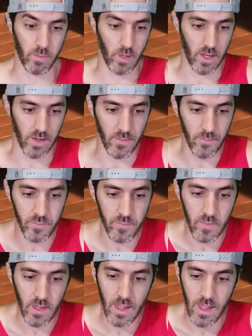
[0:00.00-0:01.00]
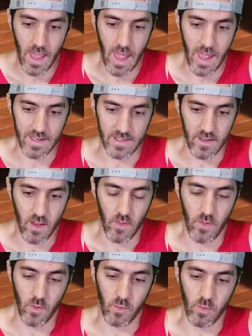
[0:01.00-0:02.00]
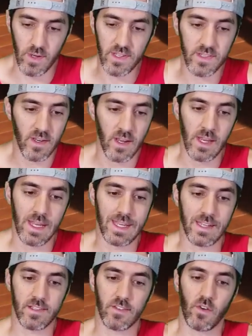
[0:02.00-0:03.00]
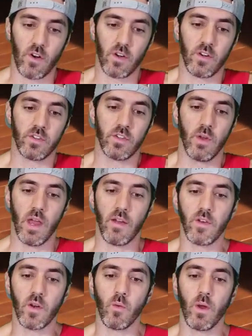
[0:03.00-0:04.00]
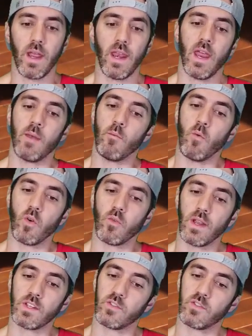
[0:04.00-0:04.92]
blood. As the wrists get stronger, do heavier weight and more range